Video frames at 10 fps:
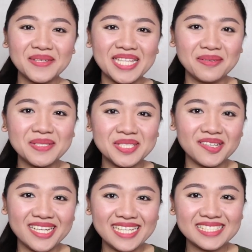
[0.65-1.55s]
My name is
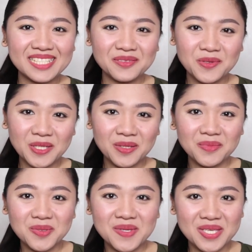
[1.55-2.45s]
Grace and
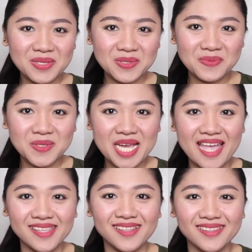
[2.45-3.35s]
welcome to my YouTube
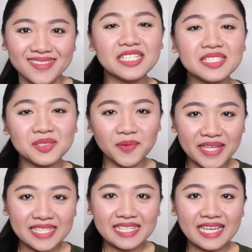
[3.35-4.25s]
channel. This
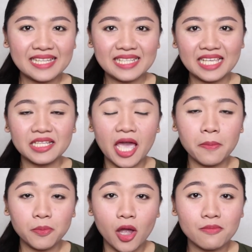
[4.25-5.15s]
2019,
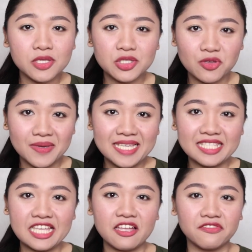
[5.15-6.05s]
I promised to
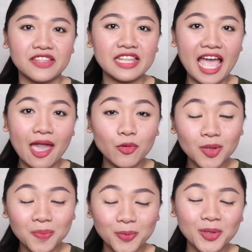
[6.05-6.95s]
myself that I
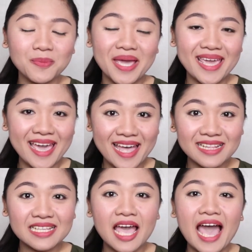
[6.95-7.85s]
will put my
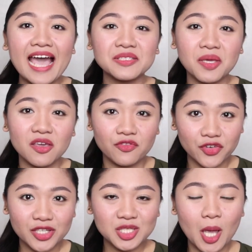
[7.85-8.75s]
health as my
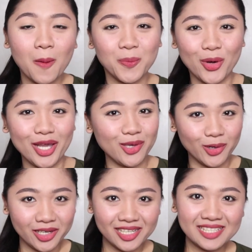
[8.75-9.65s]
first
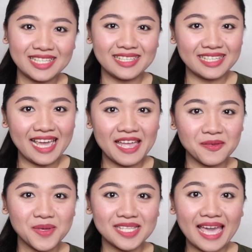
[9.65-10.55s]
priority. Kaya
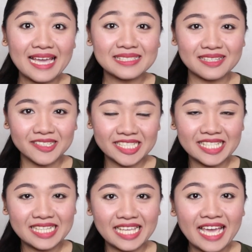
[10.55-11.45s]
naman guys,
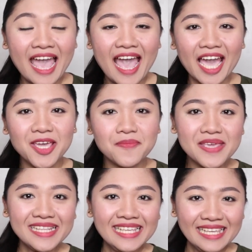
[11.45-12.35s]
recently, I've
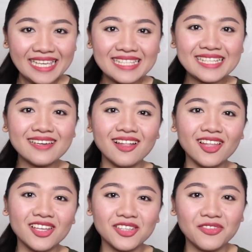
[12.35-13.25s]
been eating a
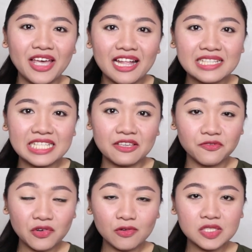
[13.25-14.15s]
lot of healthy
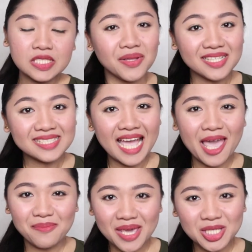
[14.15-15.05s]
foods. Plus,
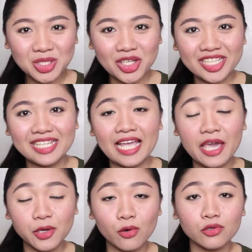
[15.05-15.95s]
I make sure that
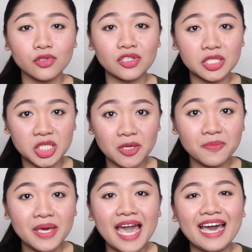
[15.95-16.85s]
I go to the
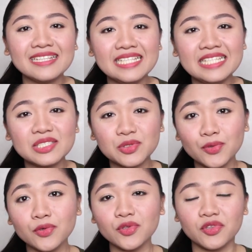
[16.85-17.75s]
gym at least
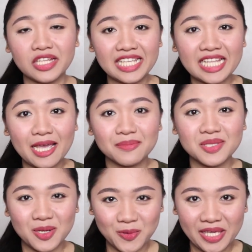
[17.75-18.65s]
2 to 3
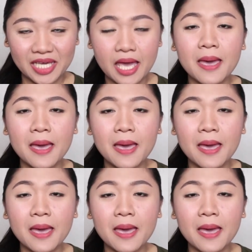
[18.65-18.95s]
times a week.